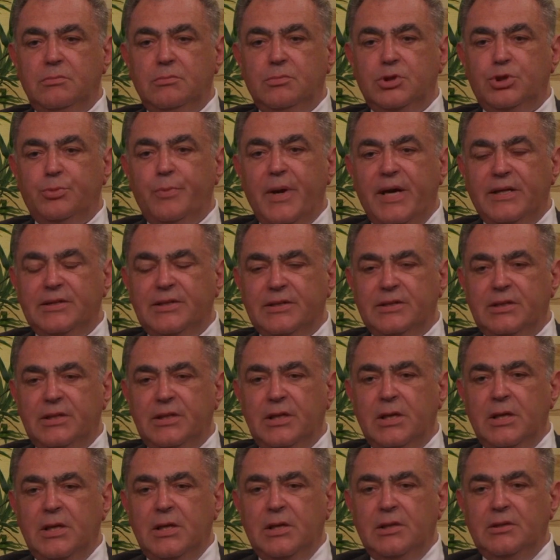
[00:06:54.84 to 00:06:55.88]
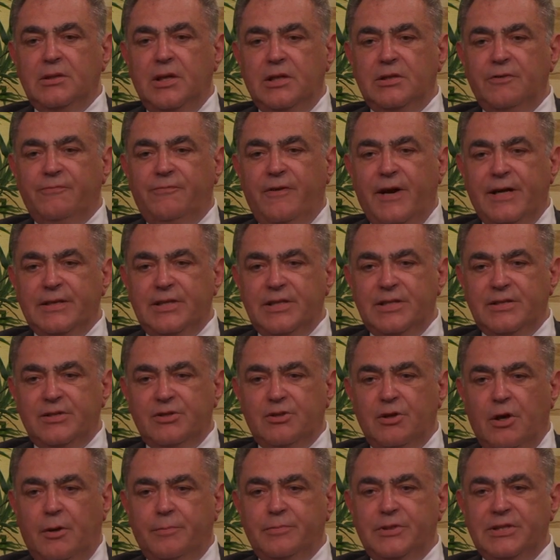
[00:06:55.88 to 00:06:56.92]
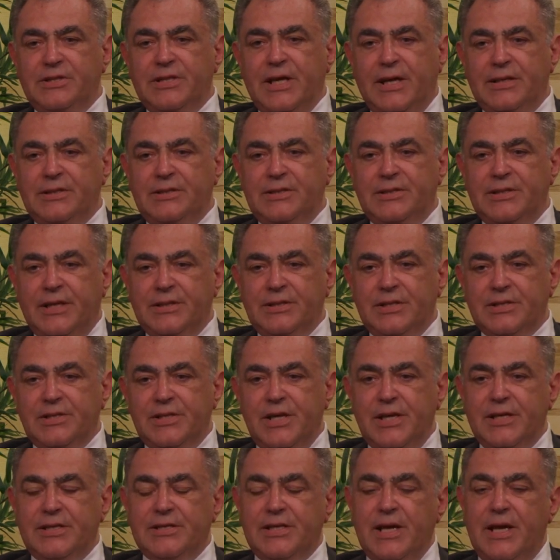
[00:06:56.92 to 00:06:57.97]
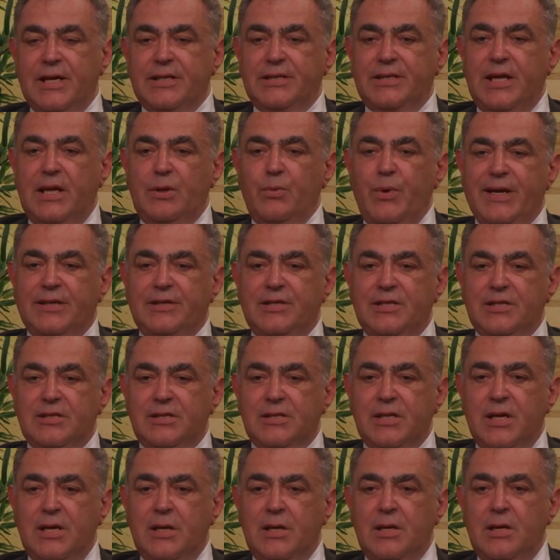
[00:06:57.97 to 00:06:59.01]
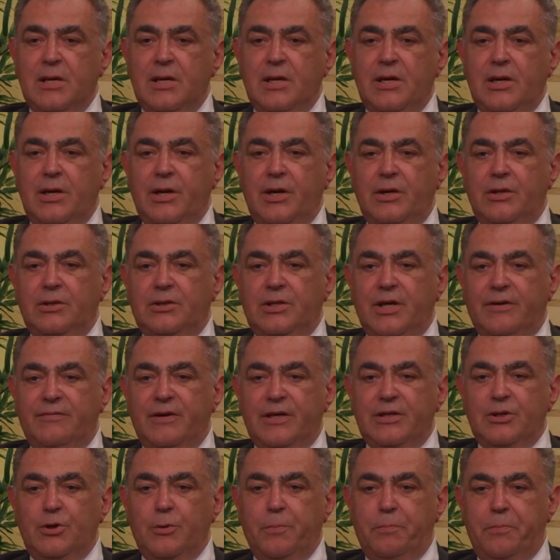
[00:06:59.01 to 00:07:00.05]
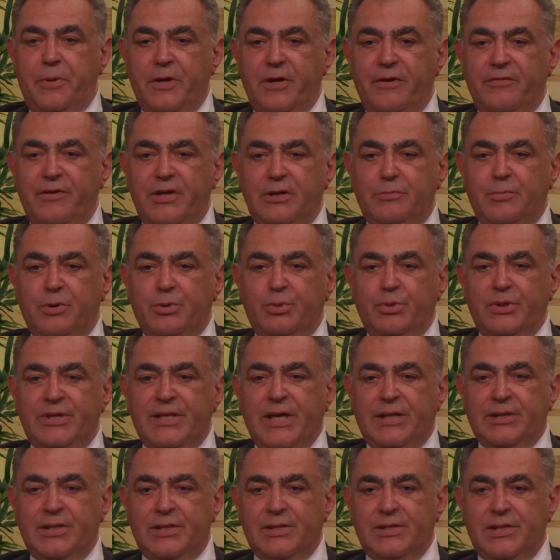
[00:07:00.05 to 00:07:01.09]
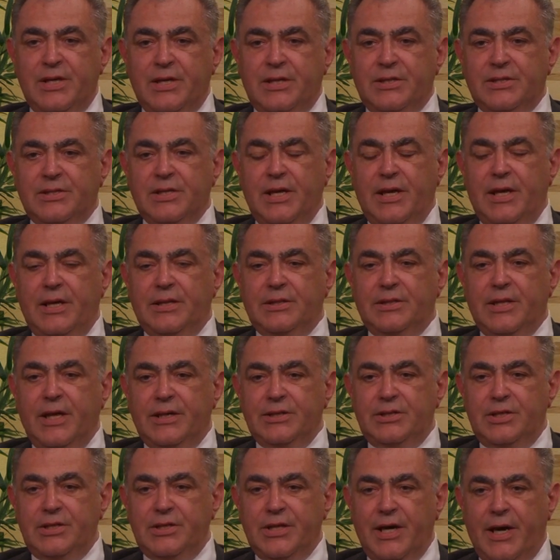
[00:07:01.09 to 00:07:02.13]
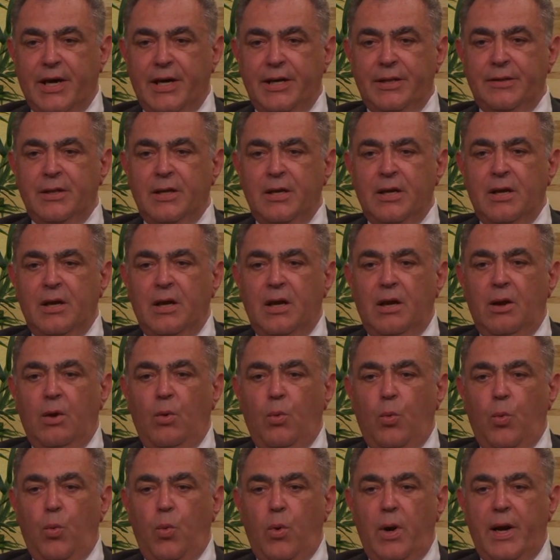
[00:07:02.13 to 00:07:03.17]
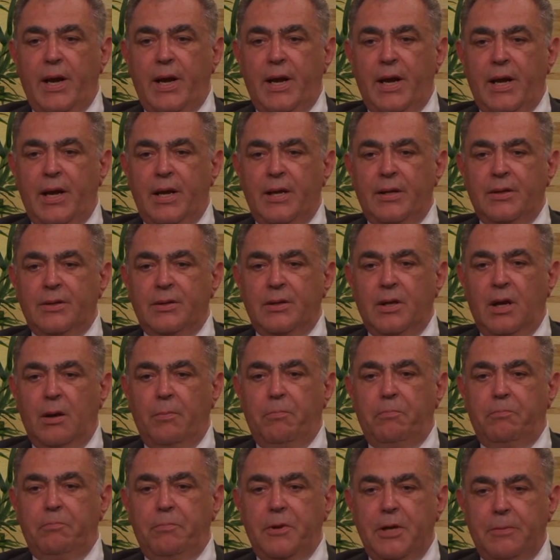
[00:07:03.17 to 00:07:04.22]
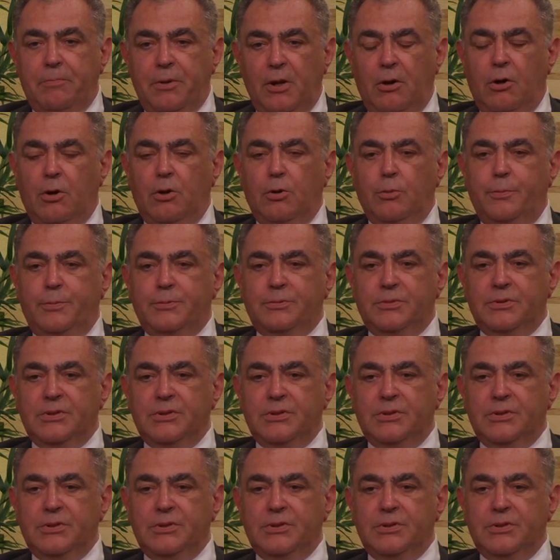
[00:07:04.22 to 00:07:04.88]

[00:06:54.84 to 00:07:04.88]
meant that the fighting stopped in 1996, and then we had this interregnum period between 96 and 99 when people hoped